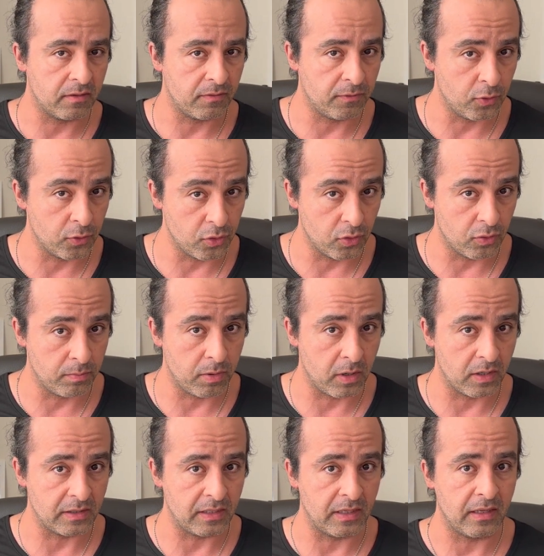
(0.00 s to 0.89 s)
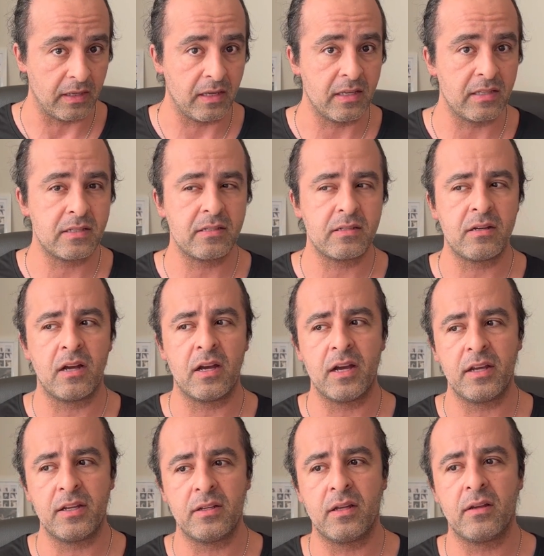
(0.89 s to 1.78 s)
your body. It's
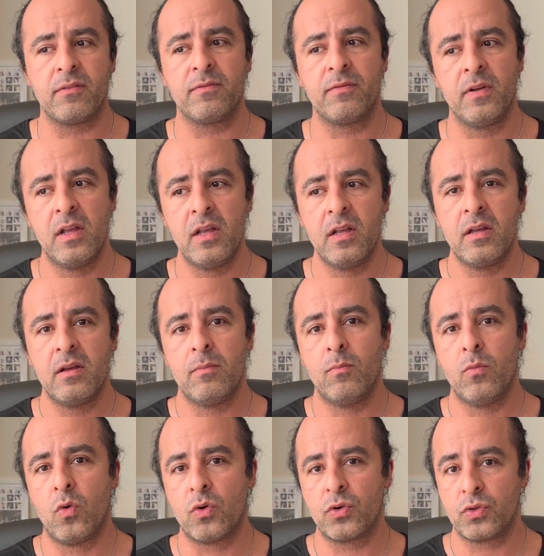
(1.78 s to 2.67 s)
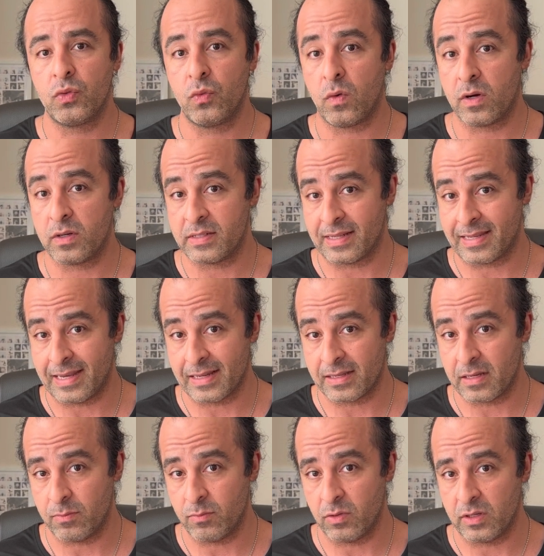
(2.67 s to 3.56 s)
kind of more towards a
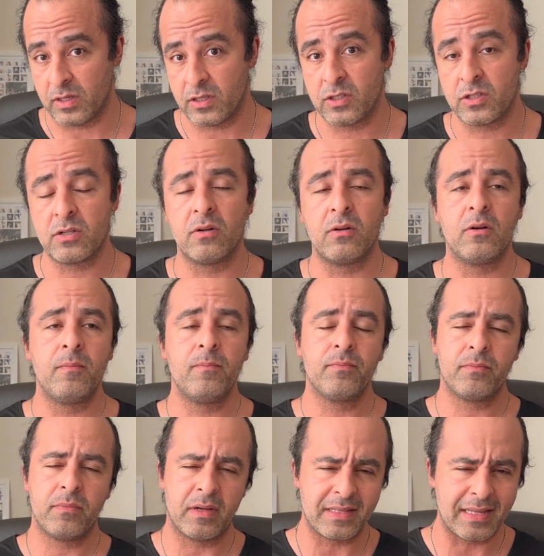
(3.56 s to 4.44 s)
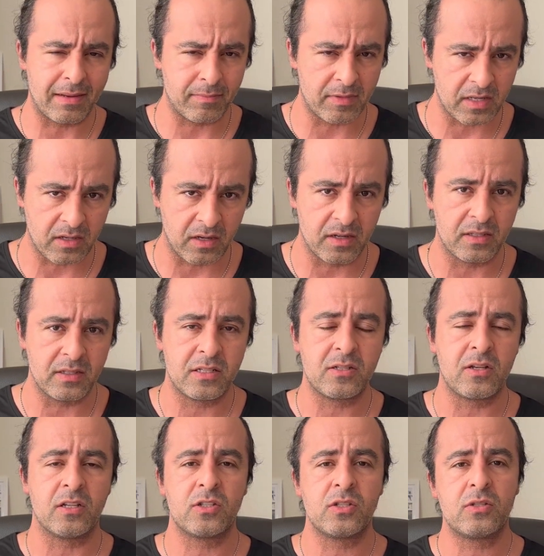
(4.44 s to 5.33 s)
catabolic. So, but I'm not going to
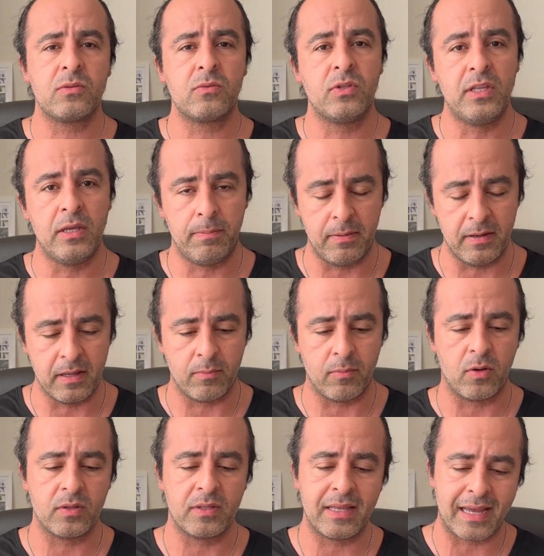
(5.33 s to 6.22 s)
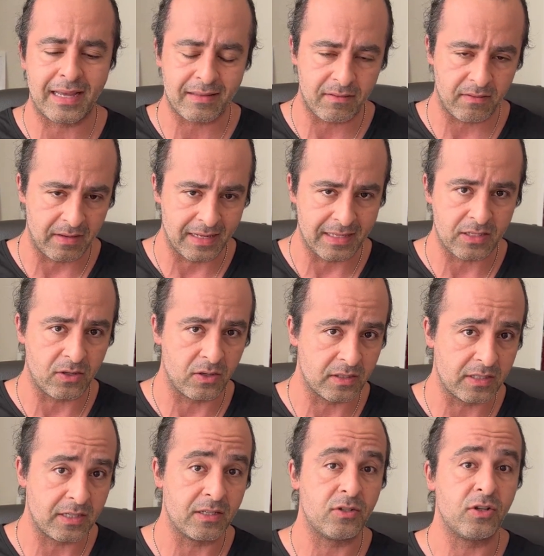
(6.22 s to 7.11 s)
discuss deeply about that. Let's
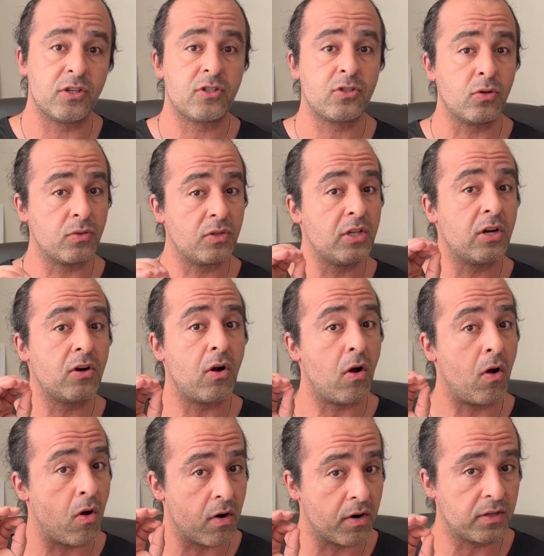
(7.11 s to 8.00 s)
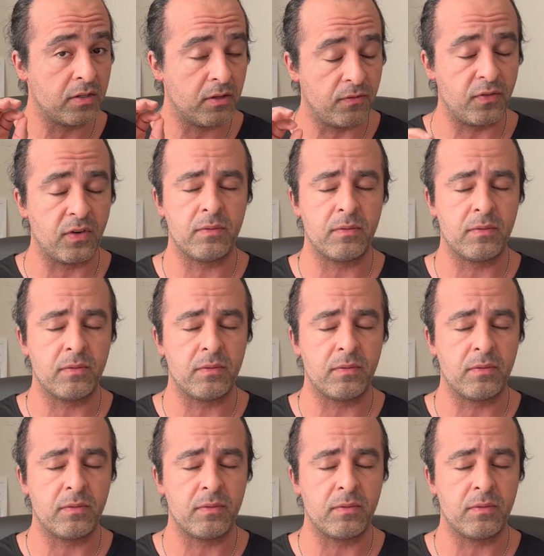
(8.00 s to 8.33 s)
concentrate. So there are different